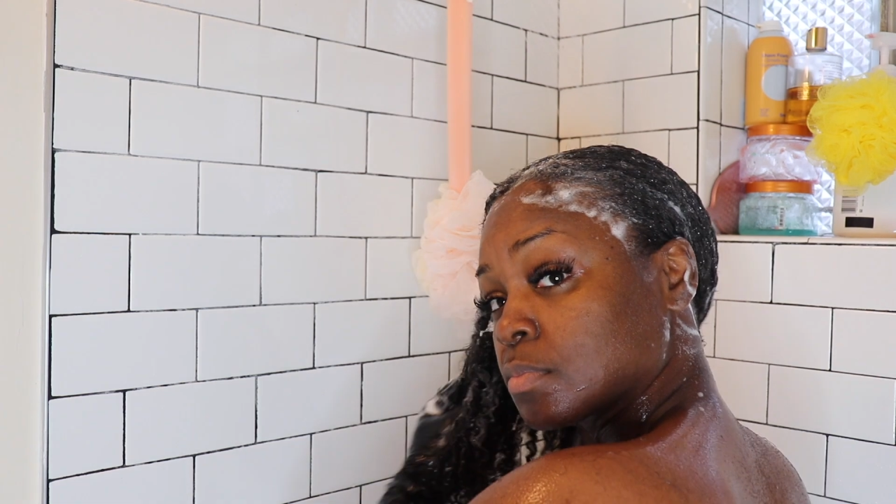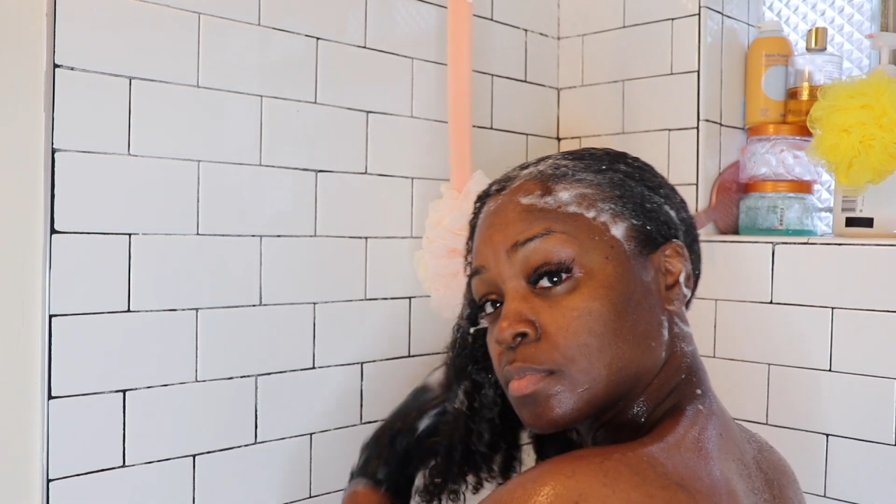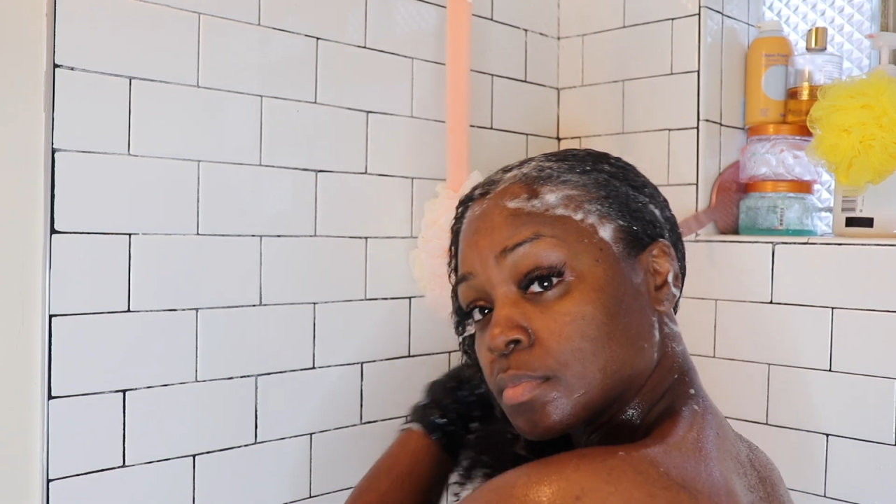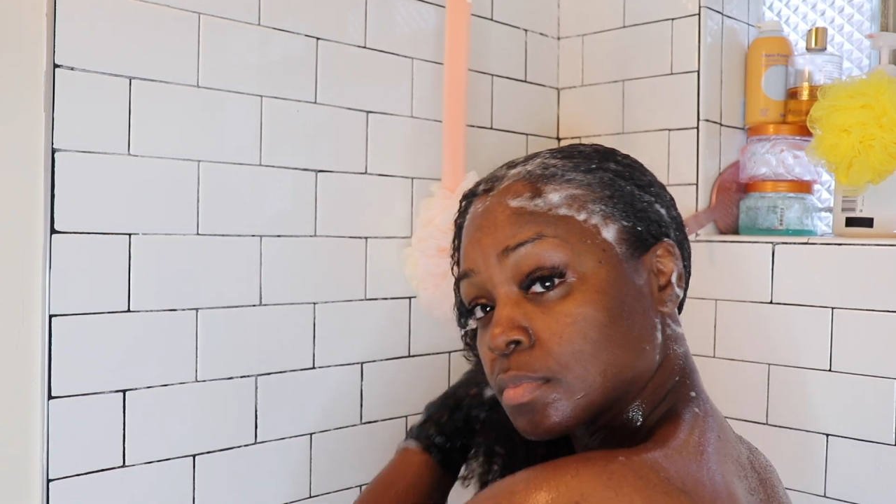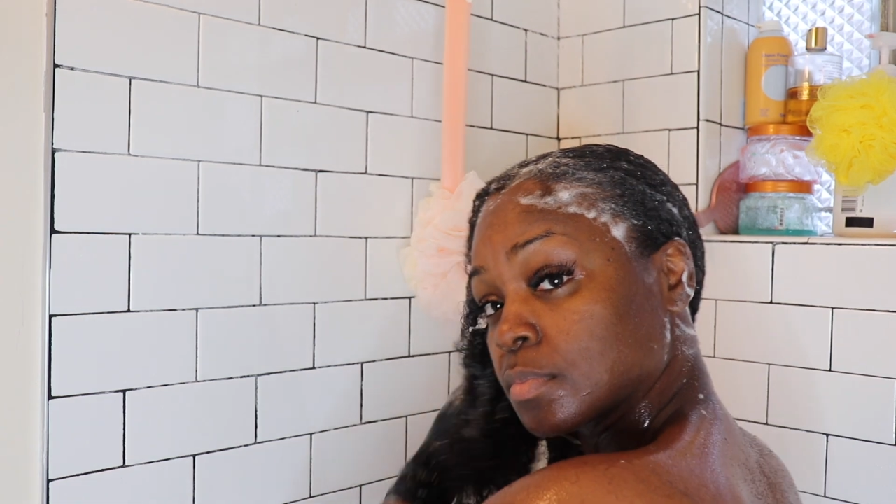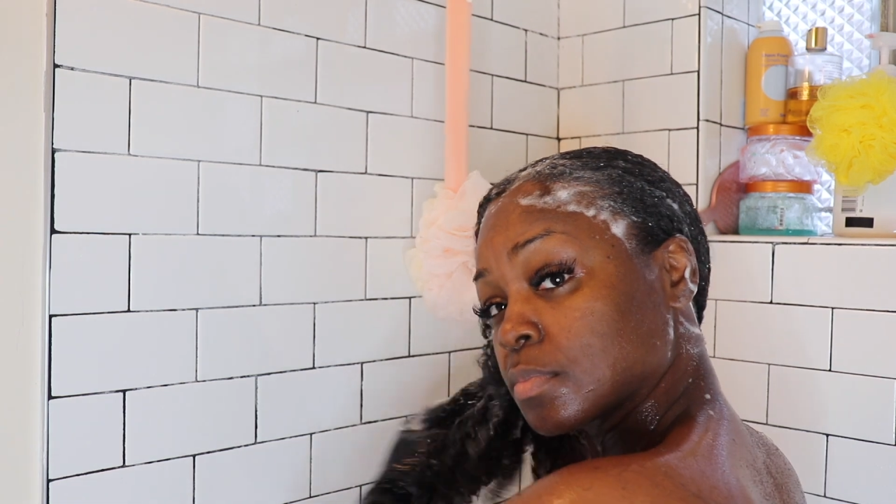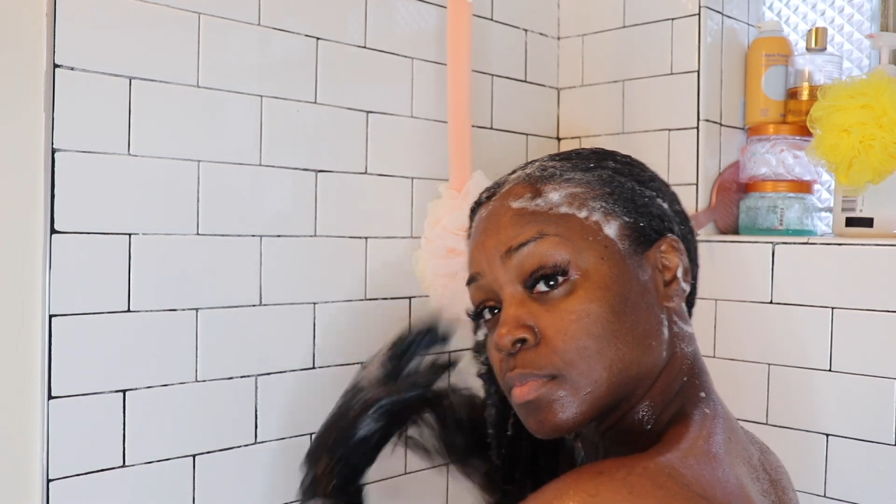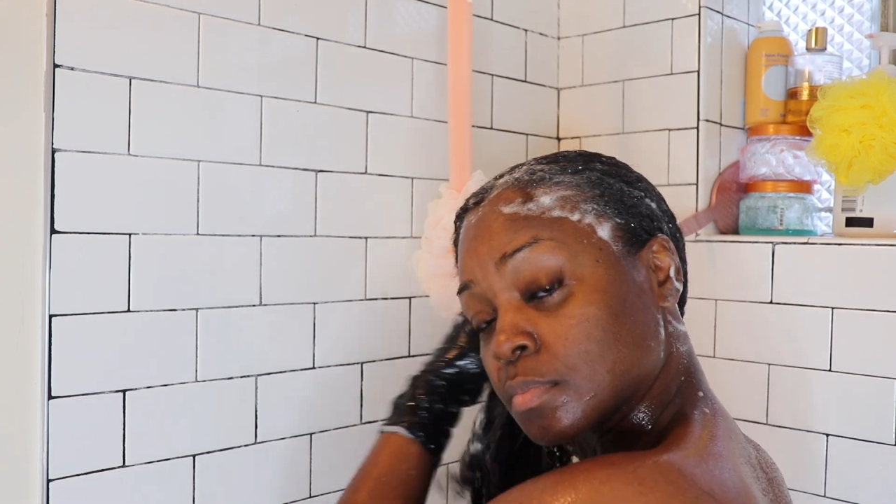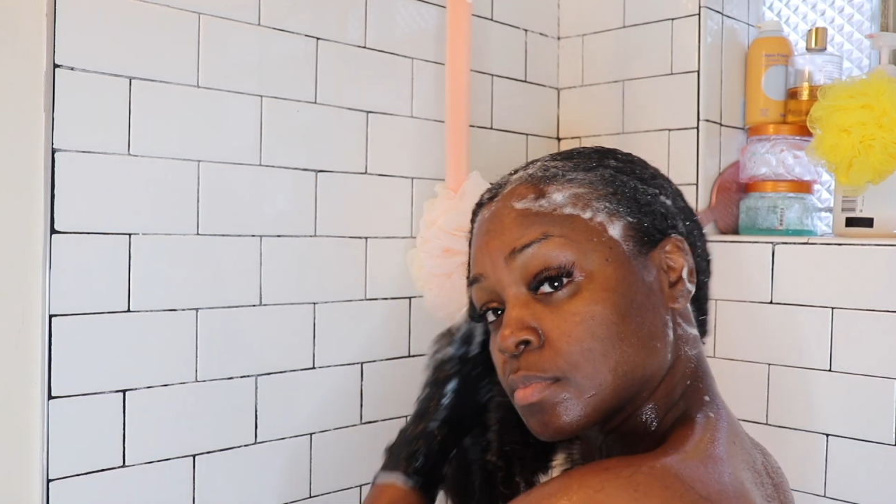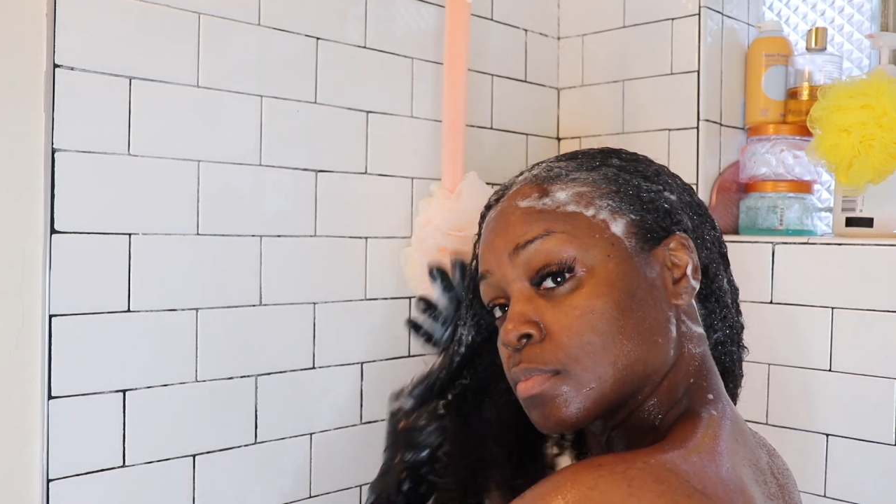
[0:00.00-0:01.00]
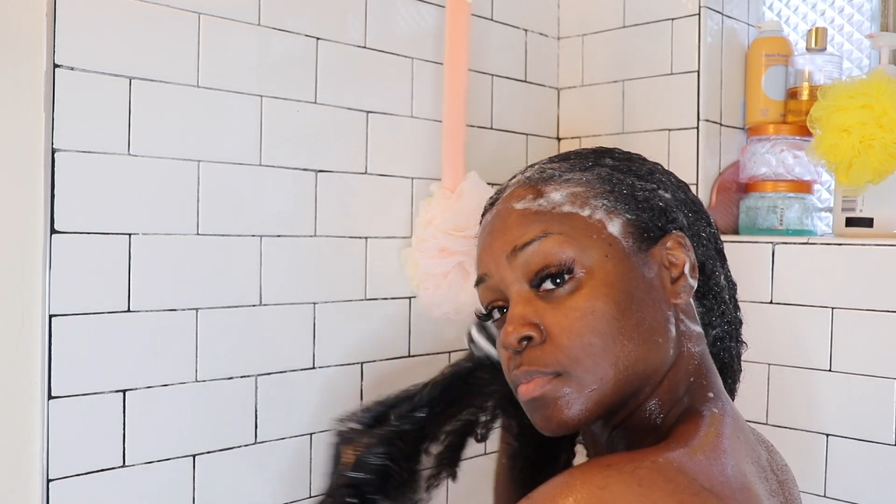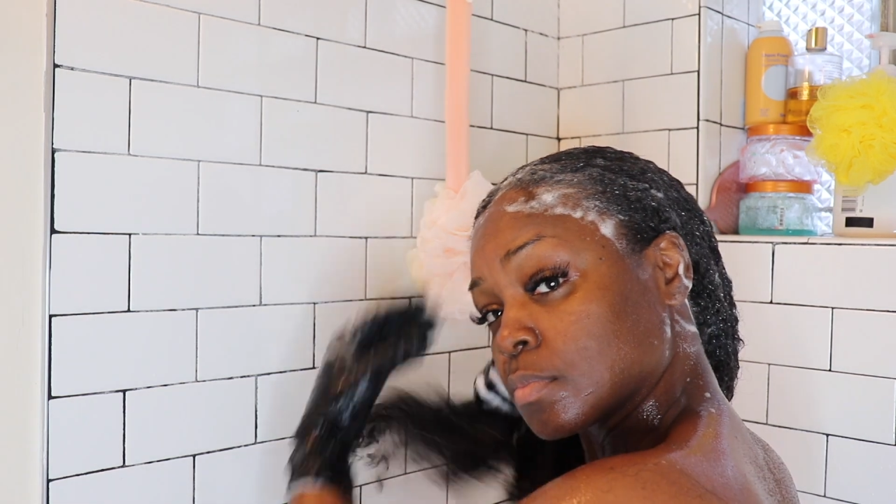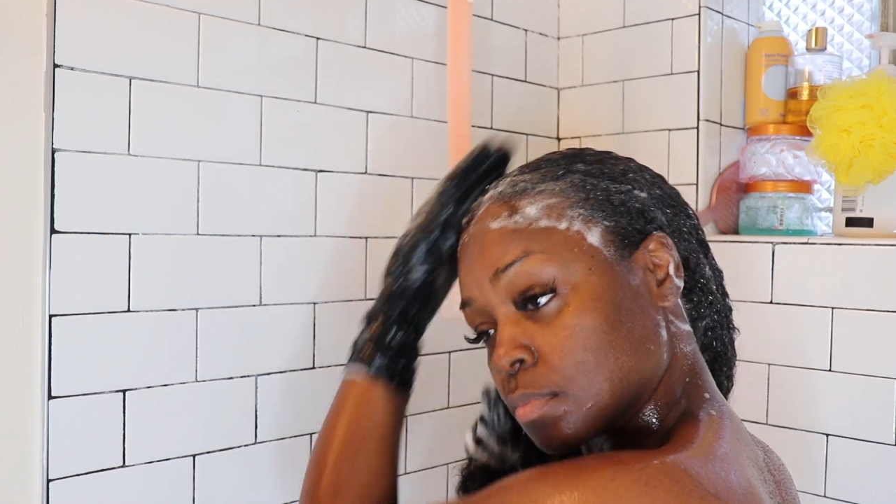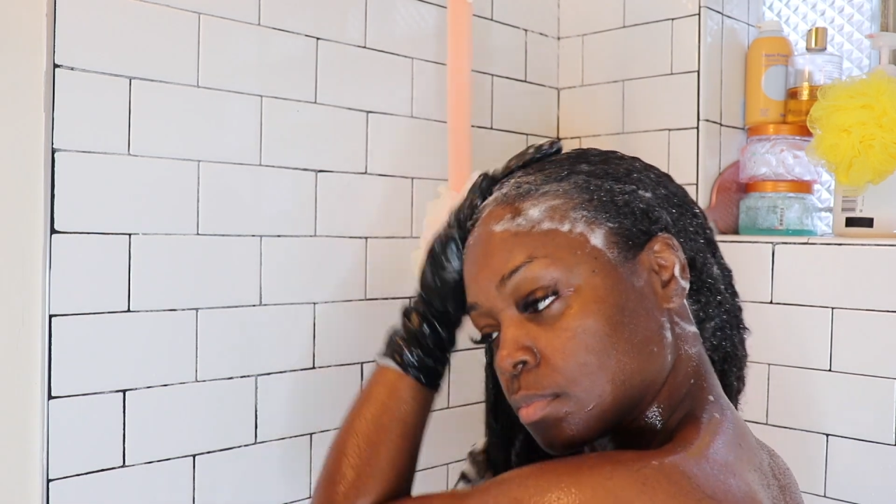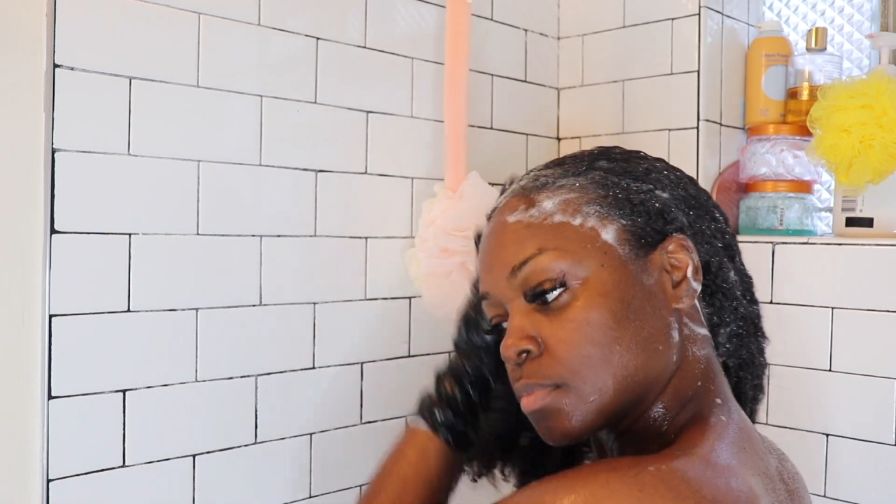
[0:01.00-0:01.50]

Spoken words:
heat like all